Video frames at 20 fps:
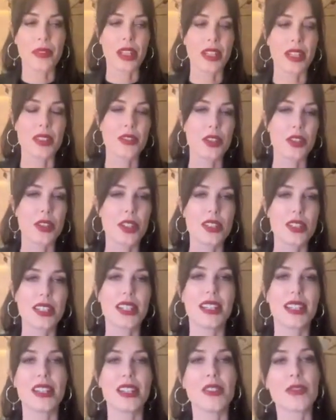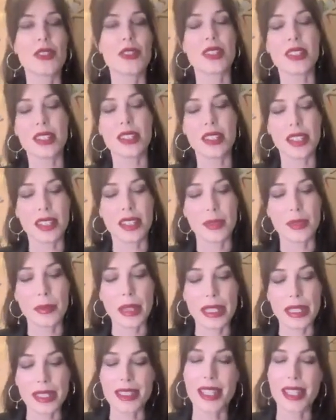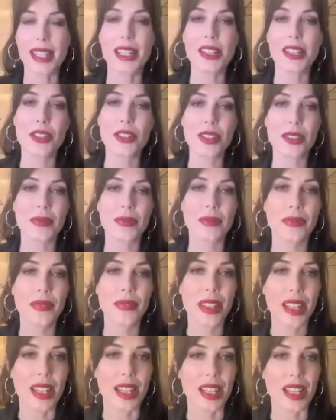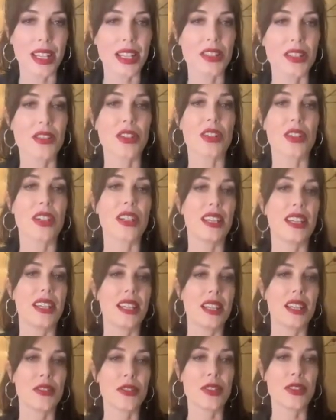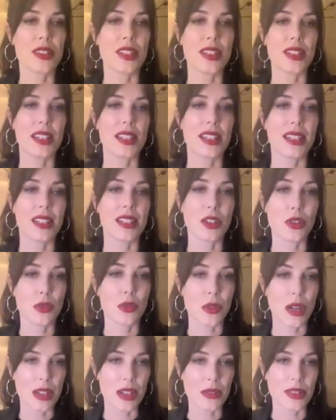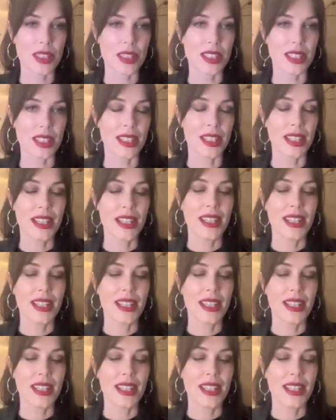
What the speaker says: I started to get interested in meditation, and I started getting interested in grounding.